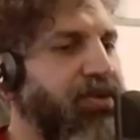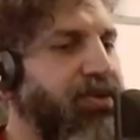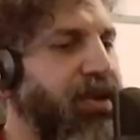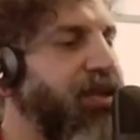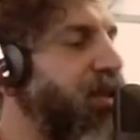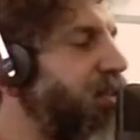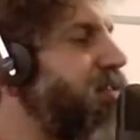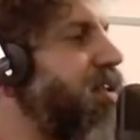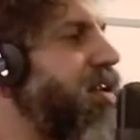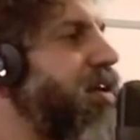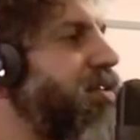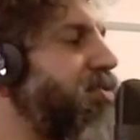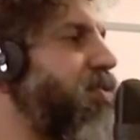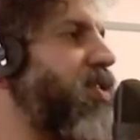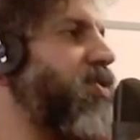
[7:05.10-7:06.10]
then the
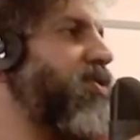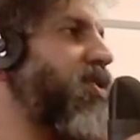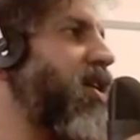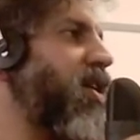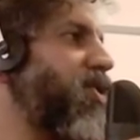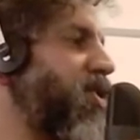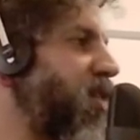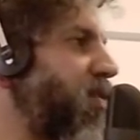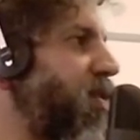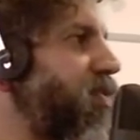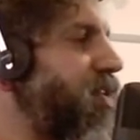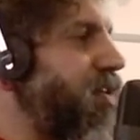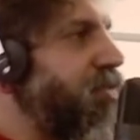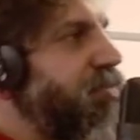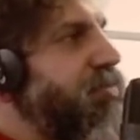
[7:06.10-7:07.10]
next questions are actually about
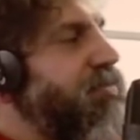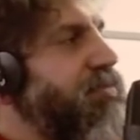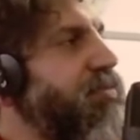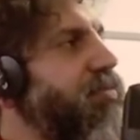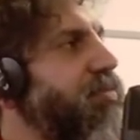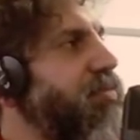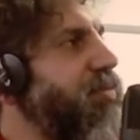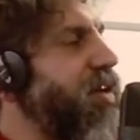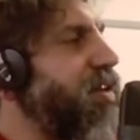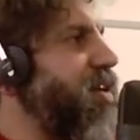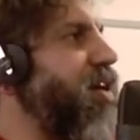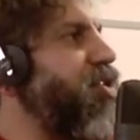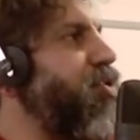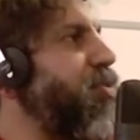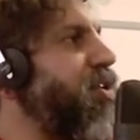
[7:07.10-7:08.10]
the
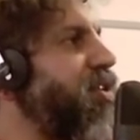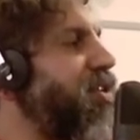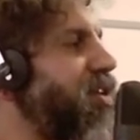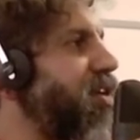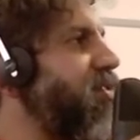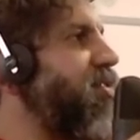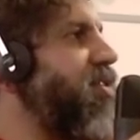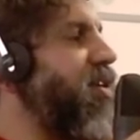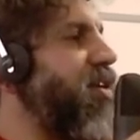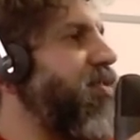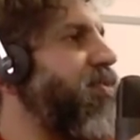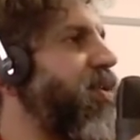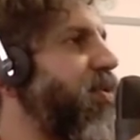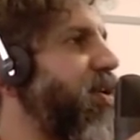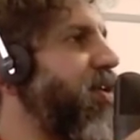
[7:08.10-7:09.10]
Mexican community. Yesterday
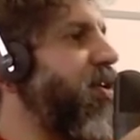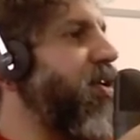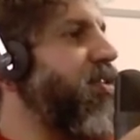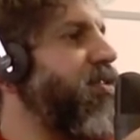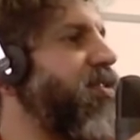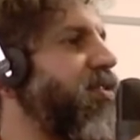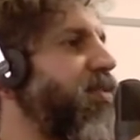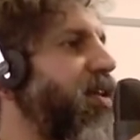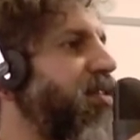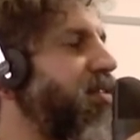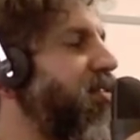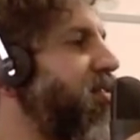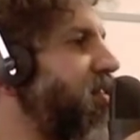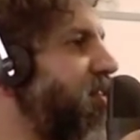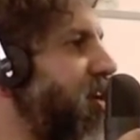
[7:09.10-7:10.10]
we were at this
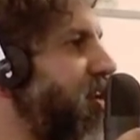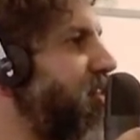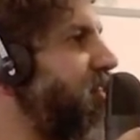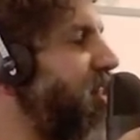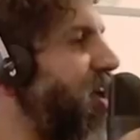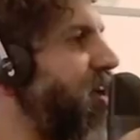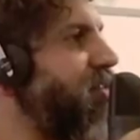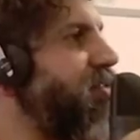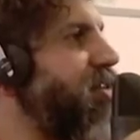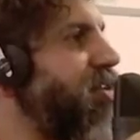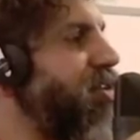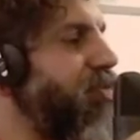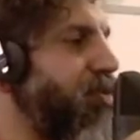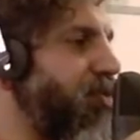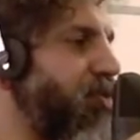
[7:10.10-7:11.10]
event, the Talent Land,
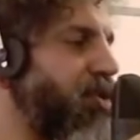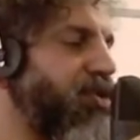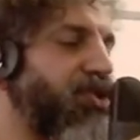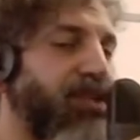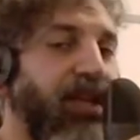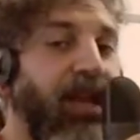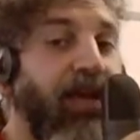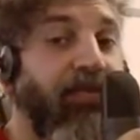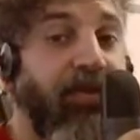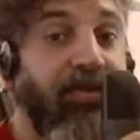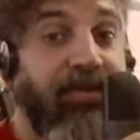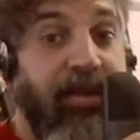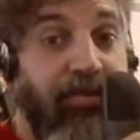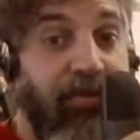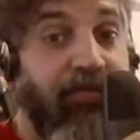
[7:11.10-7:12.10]
and if you watch the
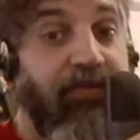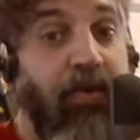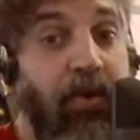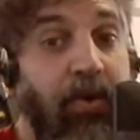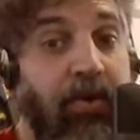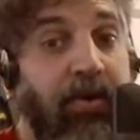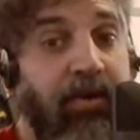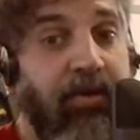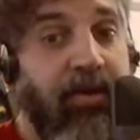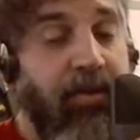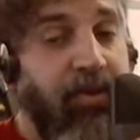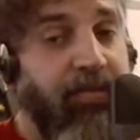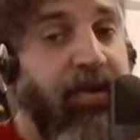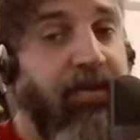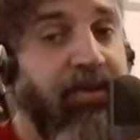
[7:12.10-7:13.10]
LiveCast number 4 that
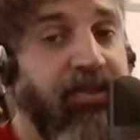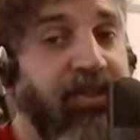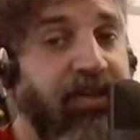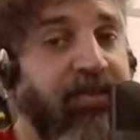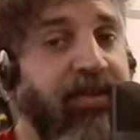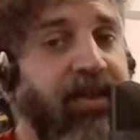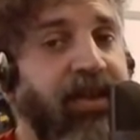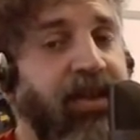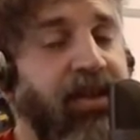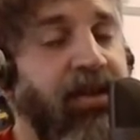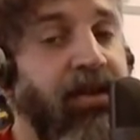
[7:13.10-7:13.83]
we published yesterday,